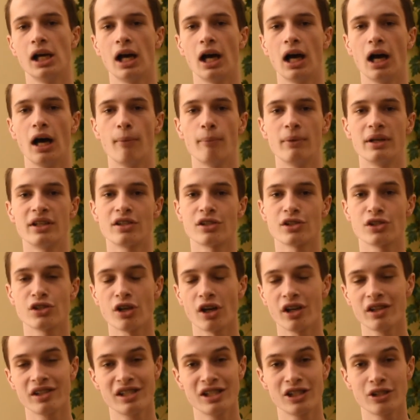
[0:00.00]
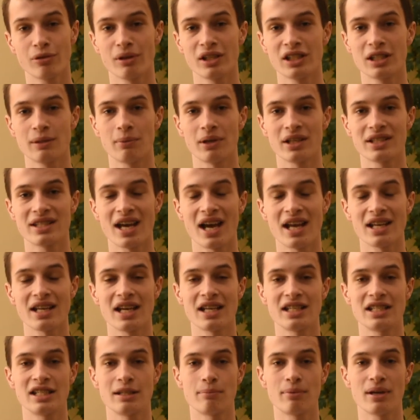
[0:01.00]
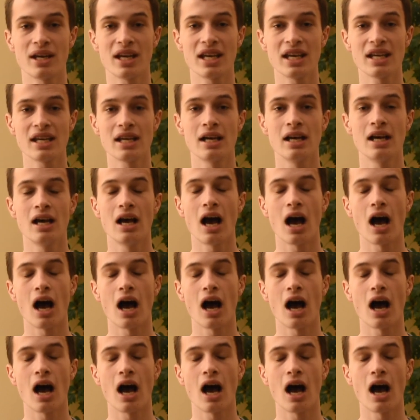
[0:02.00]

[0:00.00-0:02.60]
It does 1920 by 1080p,